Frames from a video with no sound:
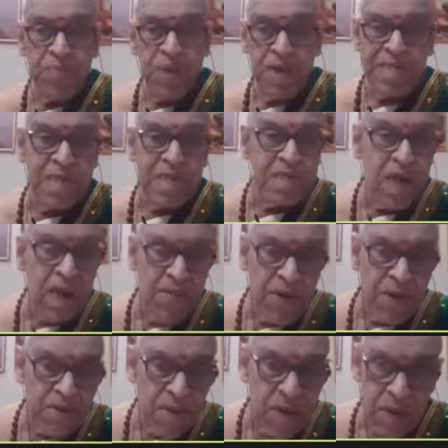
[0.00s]
And she is
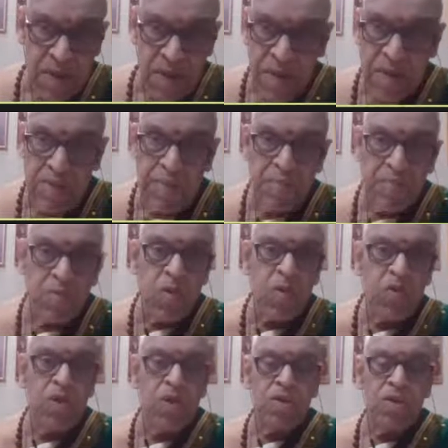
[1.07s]
having the
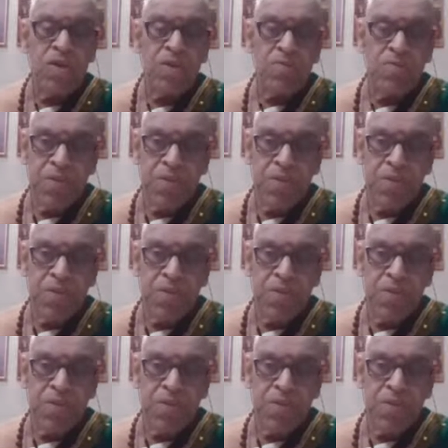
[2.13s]
moon on